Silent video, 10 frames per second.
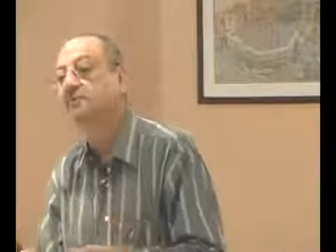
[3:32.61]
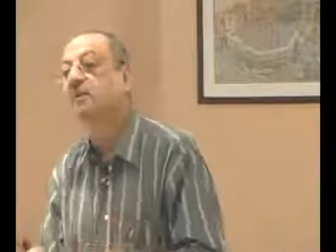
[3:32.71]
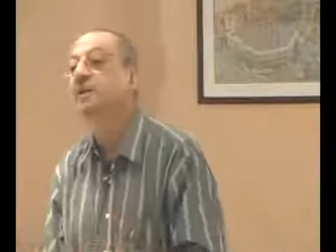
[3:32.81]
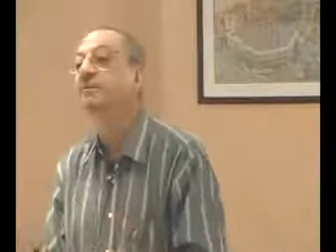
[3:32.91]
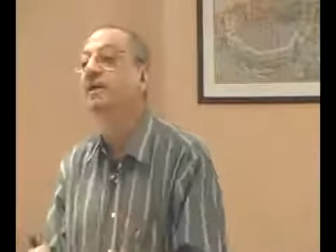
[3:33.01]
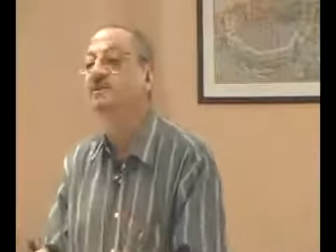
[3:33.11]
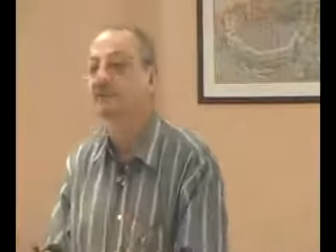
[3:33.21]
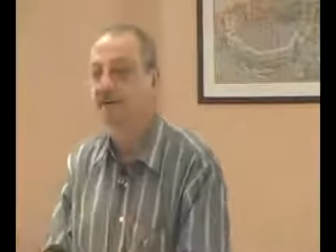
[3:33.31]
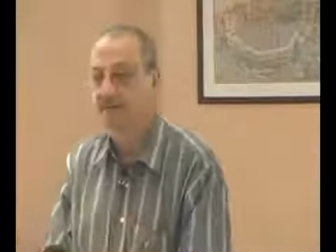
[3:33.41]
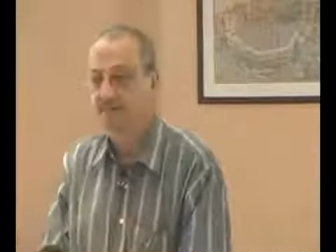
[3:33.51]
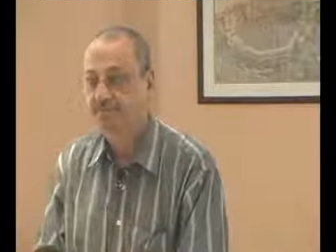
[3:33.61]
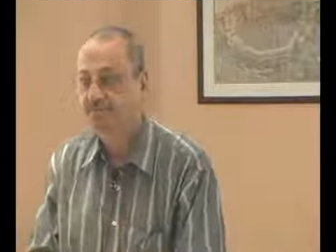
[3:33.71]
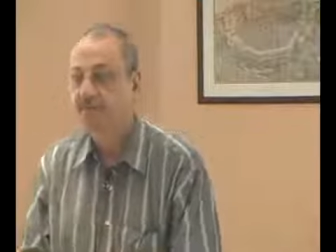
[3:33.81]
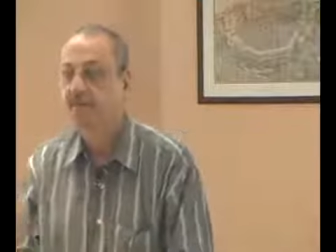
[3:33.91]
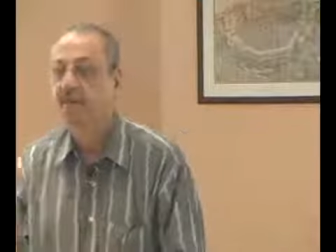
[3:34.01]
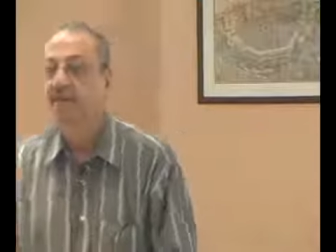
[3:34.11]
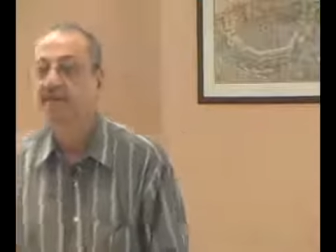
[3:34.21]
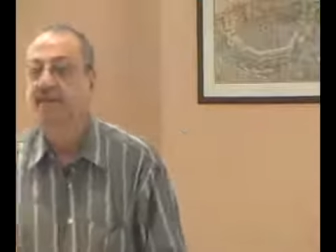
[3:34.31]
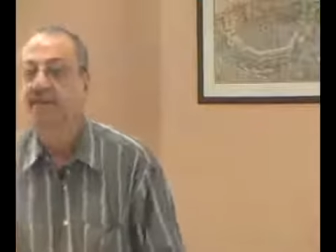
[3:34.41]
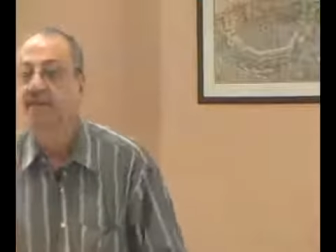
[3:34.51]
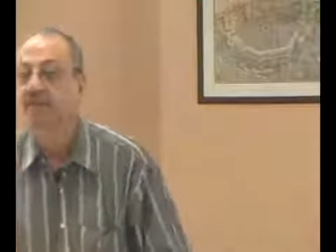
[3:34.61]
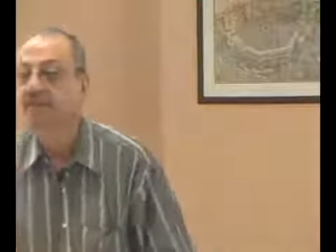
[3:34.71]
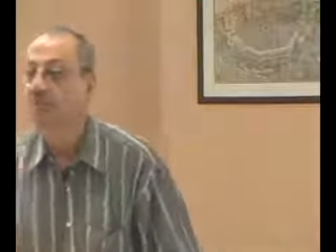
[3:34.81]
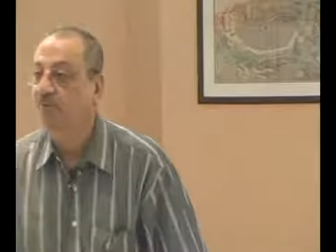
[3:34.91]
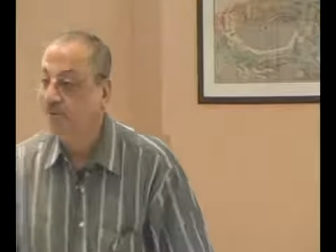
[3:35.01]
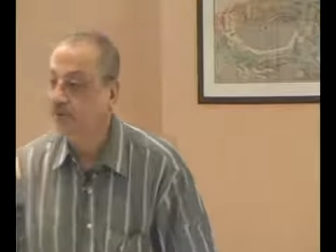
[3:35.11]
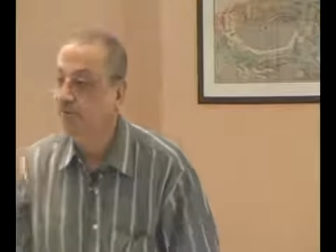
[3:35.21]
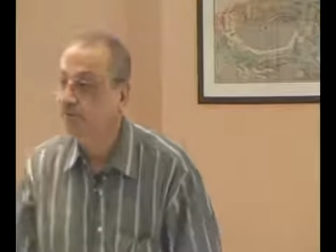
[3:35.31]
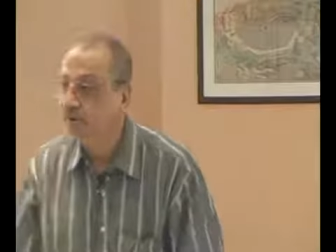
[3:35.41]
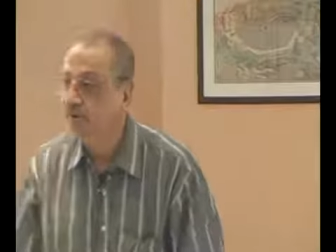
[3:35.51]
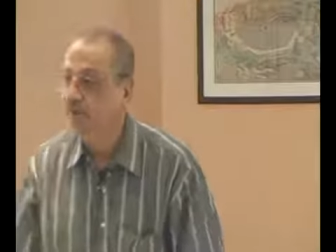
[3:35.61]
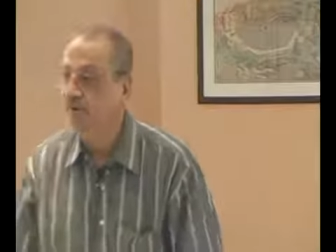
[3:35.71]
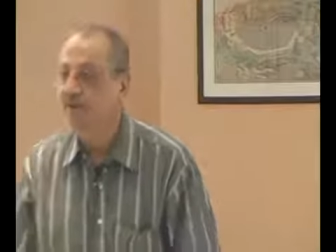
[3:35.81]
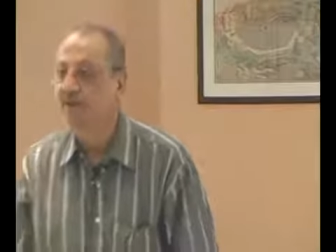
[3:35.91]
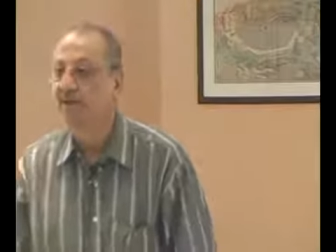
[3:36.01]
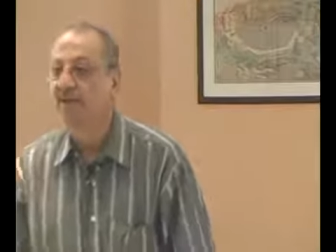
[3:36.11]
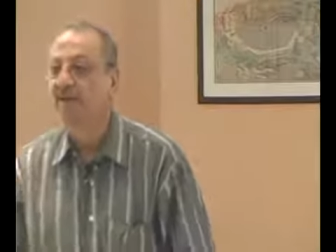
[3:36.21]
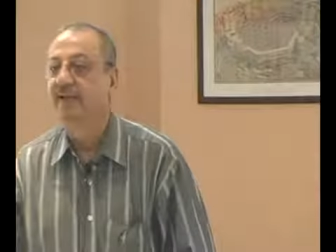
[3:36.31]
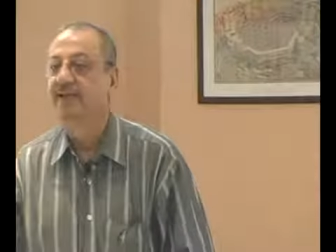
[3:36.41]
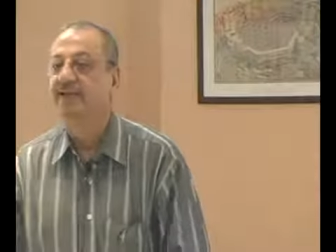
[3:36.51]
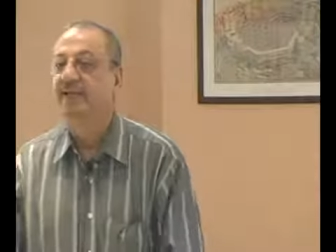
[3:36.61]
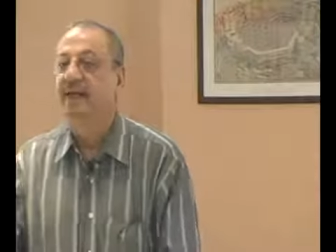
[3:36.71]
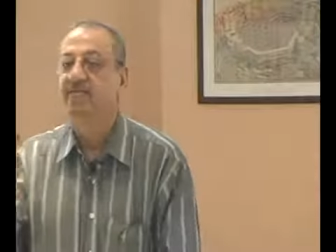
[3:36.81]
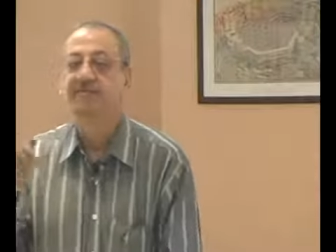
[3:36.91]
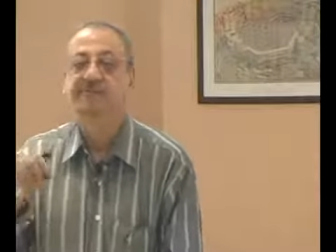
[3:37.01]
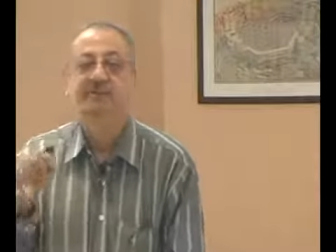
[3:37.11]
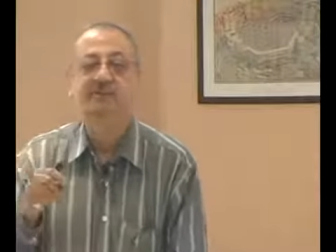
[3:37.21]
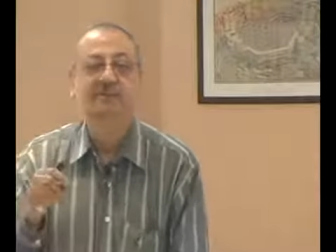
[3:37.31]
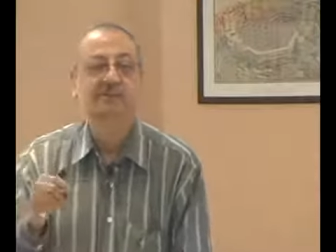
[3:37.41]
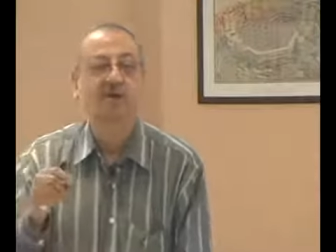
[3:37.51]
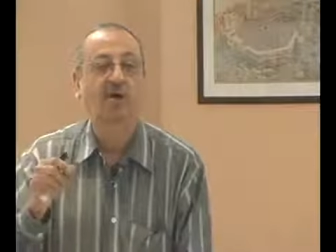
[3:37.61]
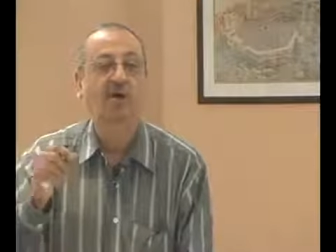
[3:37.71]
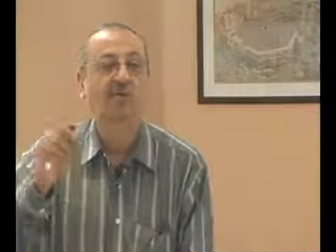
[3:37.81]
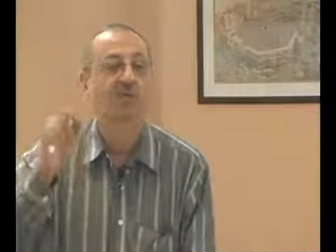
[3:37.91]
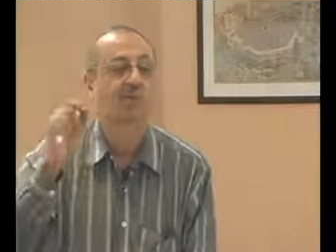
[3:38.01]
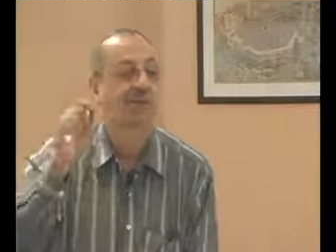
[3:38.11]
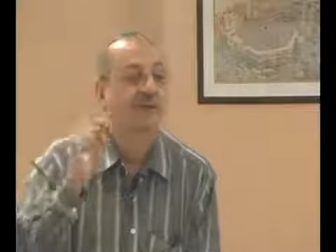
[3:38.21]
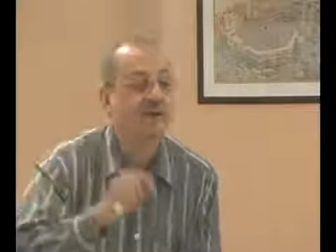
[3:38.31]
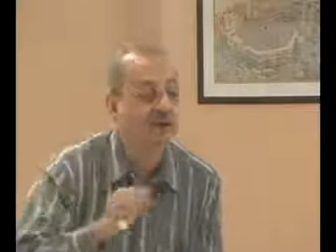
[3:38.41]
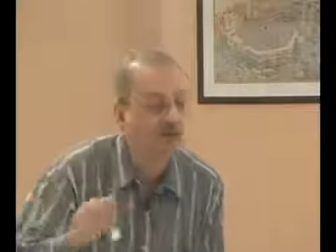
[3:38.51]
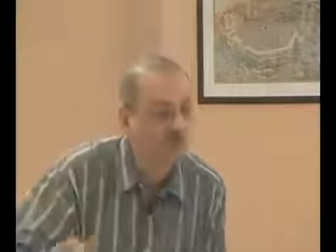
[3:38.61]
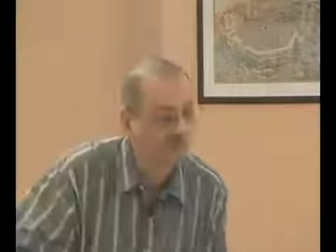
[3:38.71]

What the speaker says: Rahim has done, that in his first book, his emphasis is on only noun.